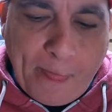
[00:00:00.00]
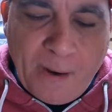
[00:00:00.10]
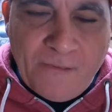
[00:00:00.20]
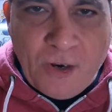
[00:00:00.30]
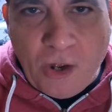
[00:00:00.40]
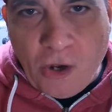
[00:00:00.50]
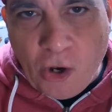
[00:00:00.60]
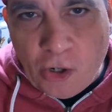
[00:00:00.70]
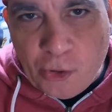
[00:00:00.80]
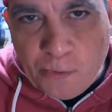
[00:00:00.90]
I've
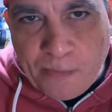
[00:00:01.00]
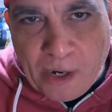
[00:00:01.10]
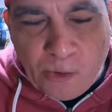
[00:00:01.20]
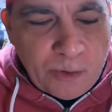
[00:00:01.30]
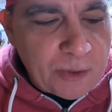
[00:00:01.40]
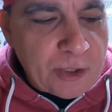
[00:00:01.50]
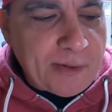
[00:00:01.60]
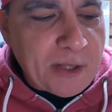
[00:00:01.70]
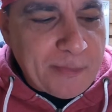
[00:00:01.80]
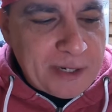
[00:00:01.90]
got a new belt,
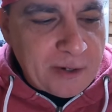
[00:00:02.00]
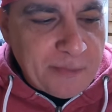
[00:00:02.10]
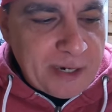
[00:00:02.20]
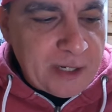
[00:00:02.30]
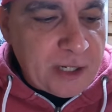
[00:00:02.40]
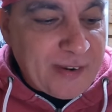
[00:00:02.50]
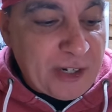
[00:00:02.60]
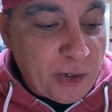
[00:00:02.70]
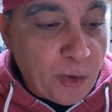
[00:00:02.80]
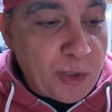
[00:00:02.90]
some other bits and pieces. I've
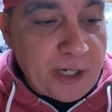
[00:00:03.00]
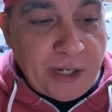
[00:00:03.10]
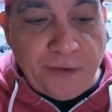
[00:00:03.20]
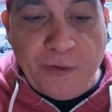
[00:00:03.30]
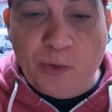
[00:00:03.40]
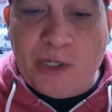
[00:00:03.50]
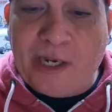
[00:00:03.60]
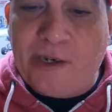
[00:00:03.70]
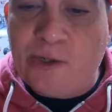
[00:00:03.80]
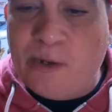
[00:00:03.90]
actually ordered another fuel
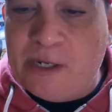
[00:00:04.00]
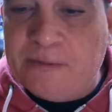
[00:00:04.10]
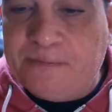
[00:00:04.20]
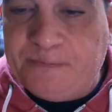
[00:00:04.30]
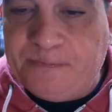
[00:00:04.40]
tank as well.